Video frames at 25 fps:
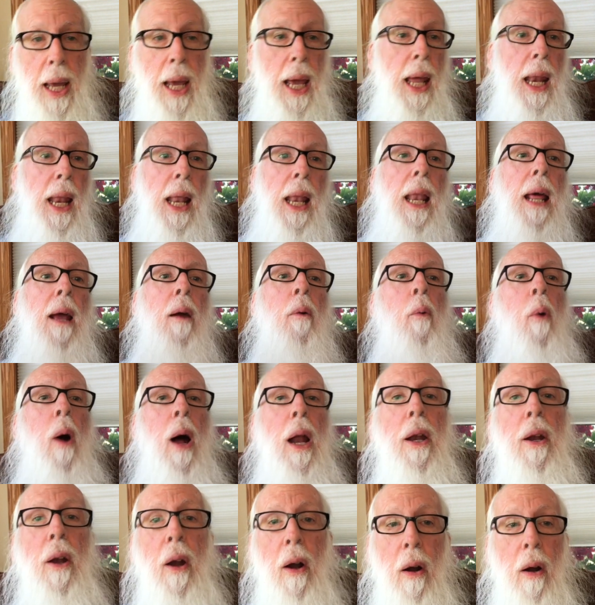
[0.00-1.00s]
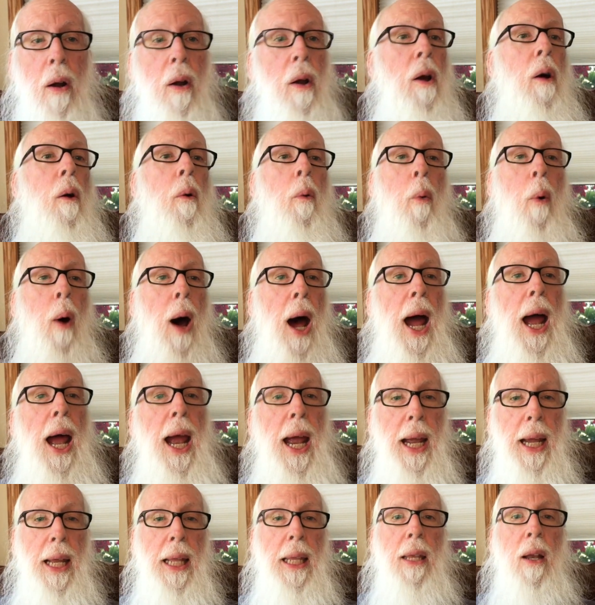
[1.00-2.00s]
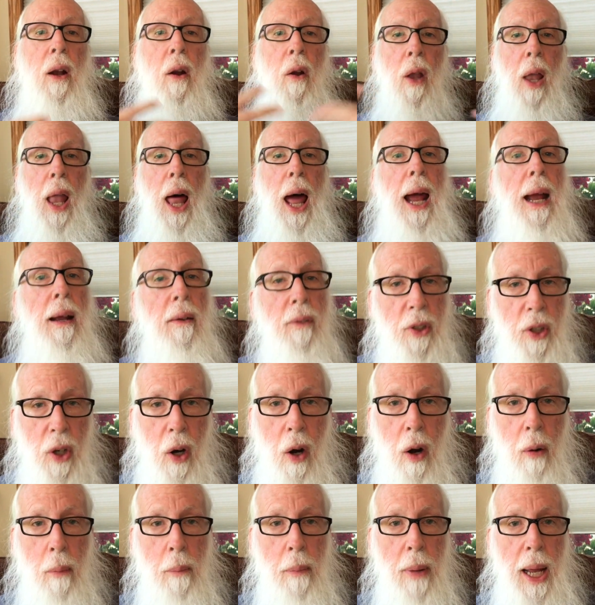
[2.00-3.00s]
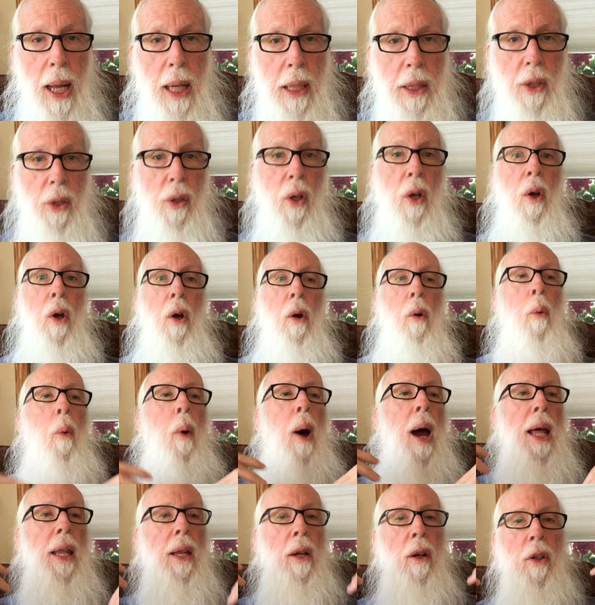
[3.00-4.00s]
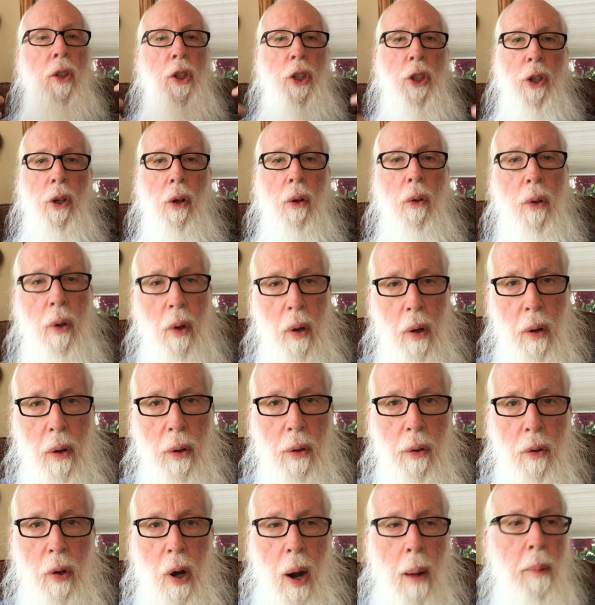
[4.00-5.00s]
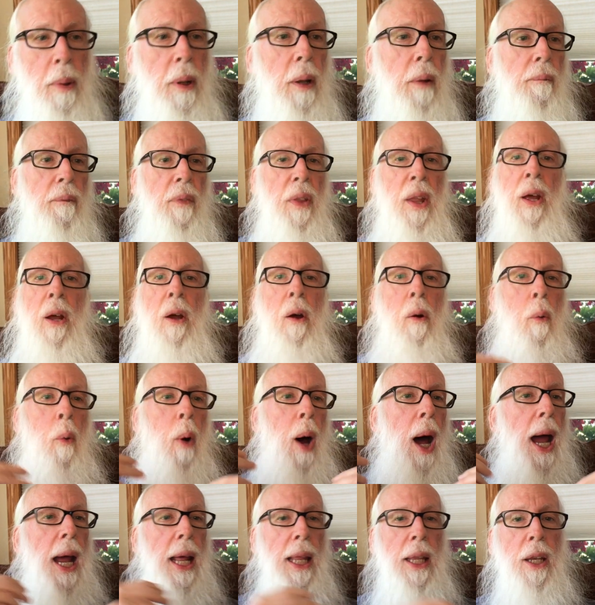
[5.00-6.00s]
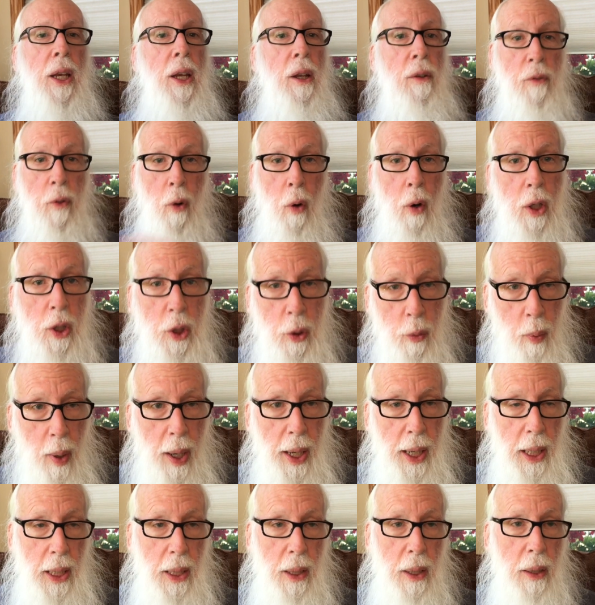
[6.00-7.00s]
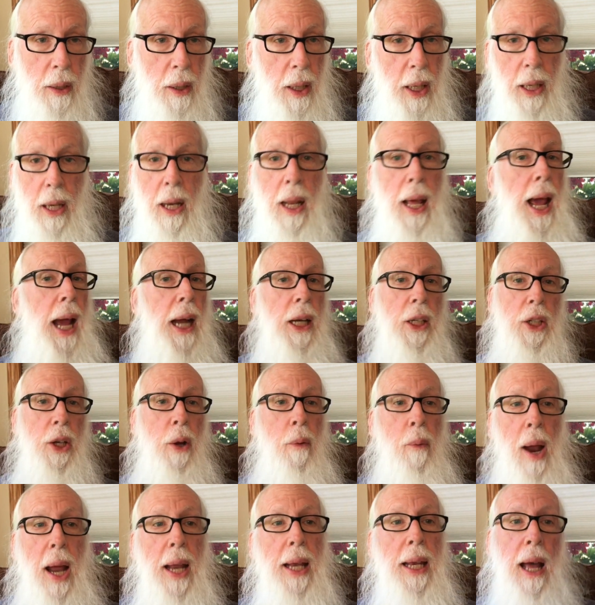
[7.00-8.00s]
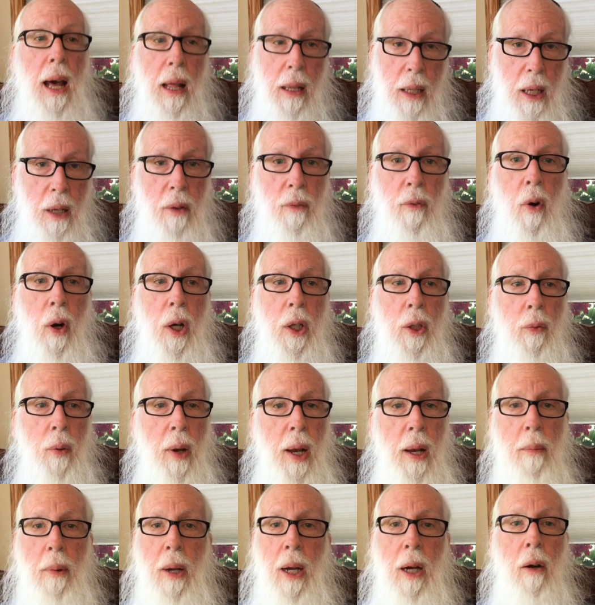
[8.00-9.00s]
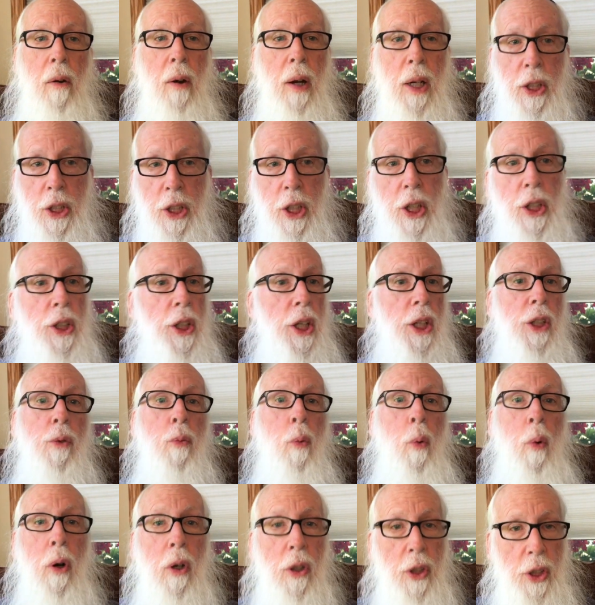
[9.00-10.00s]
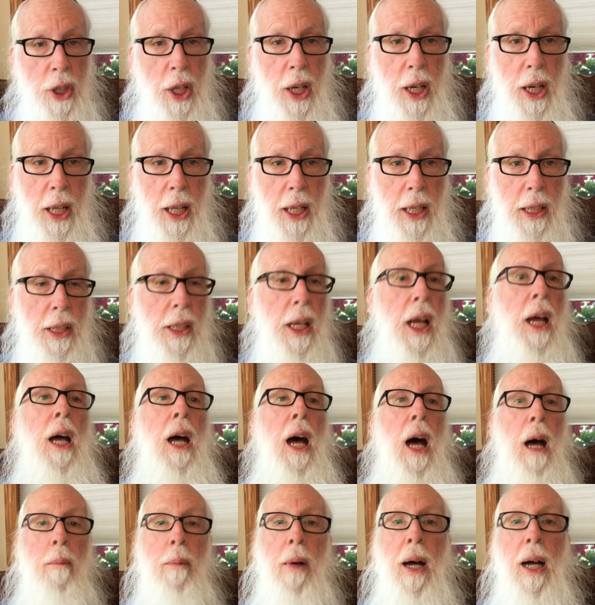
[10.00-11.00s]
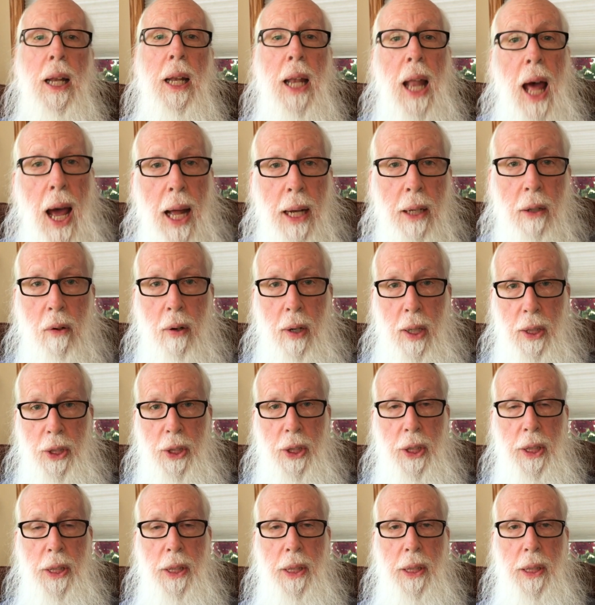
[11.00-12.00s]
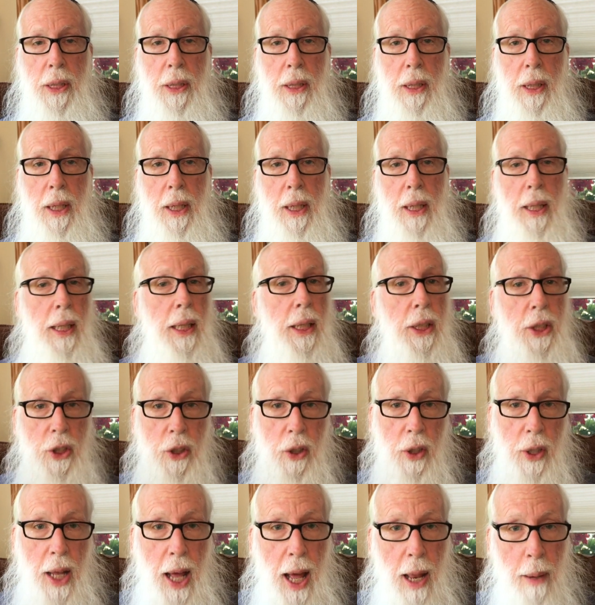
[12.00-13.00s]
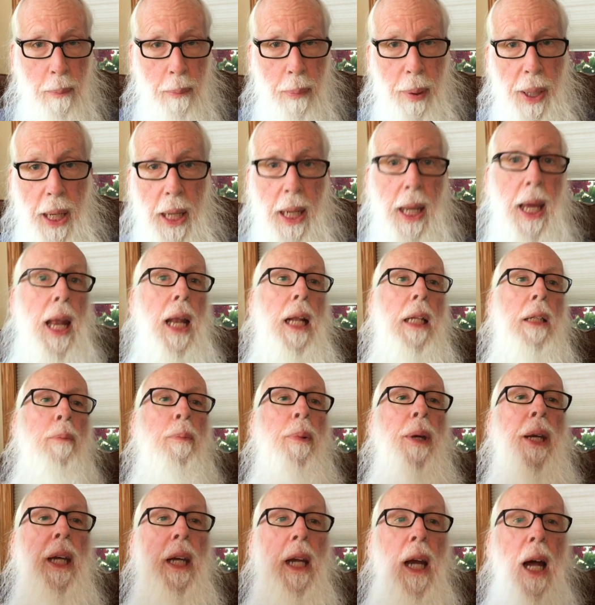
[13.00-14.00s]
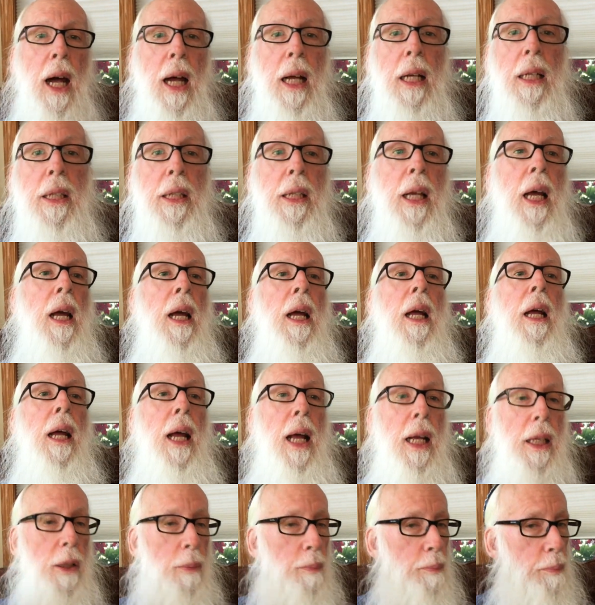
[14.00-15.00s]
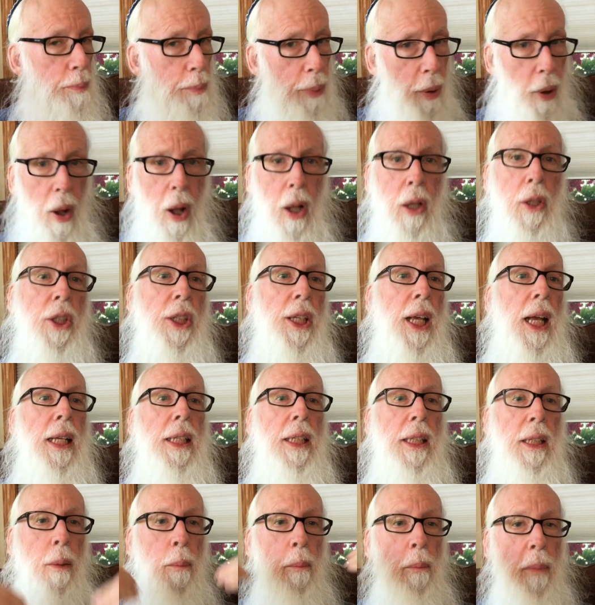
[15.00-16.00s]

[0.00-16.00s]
And then they wonder why their lives are a mess, why their children are in trouble, why the divorce rate in the in actually right now the divorce rate among Christians is worse than it is among non-Christians. This should not be, and it's because as Paul says, the